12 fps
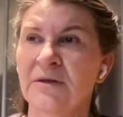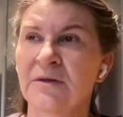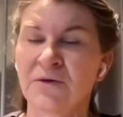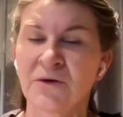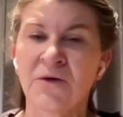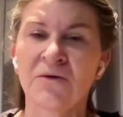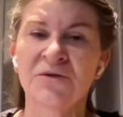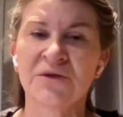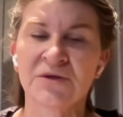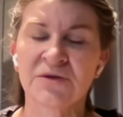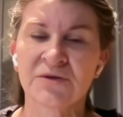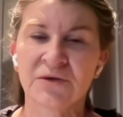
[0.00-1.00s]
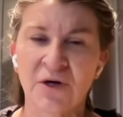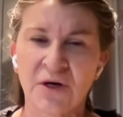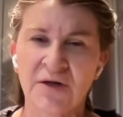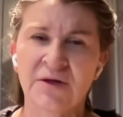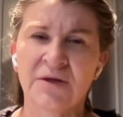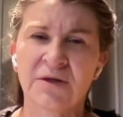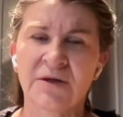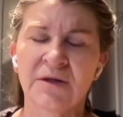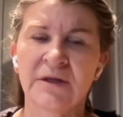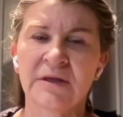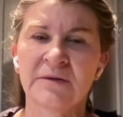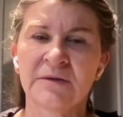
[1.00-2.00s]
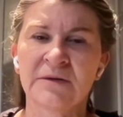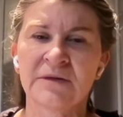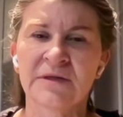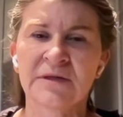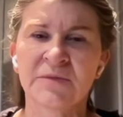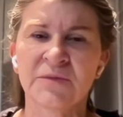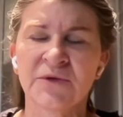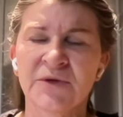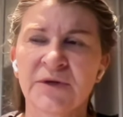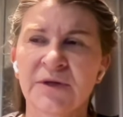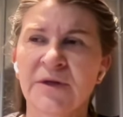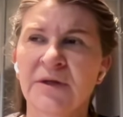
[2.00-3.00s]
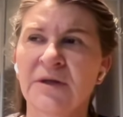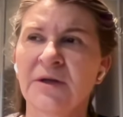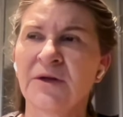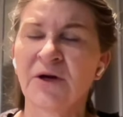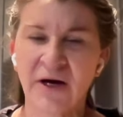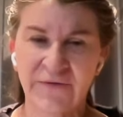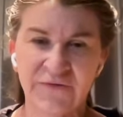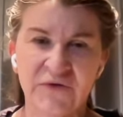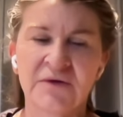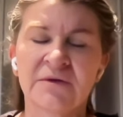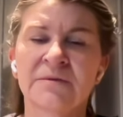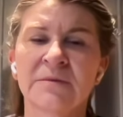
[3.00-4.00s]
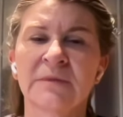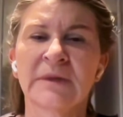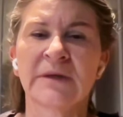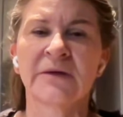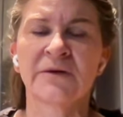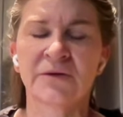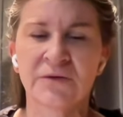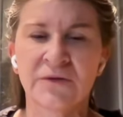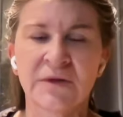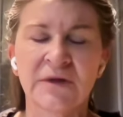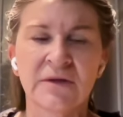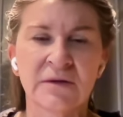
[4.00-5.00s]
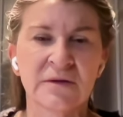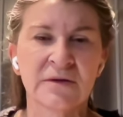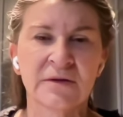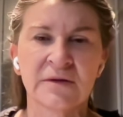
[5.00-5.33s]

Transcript: grow stronger and just more thoughtful through the